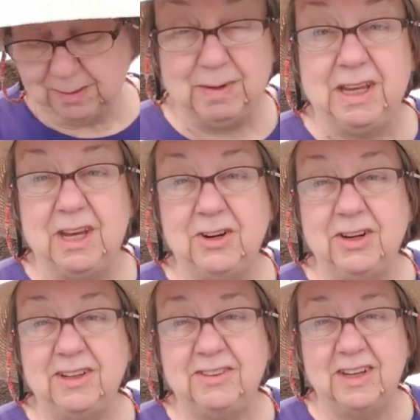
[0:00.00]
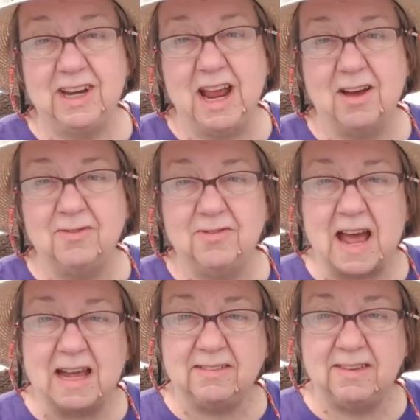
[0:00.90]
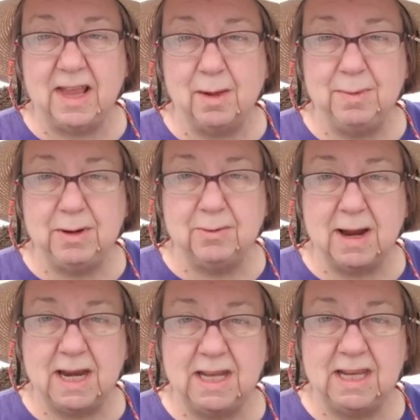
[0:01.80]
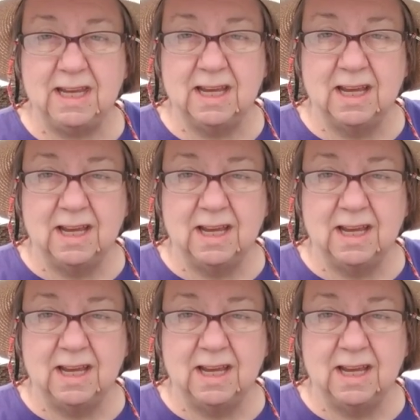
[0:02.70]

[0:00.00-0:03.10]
gonna be curious on how fast they'll be ready,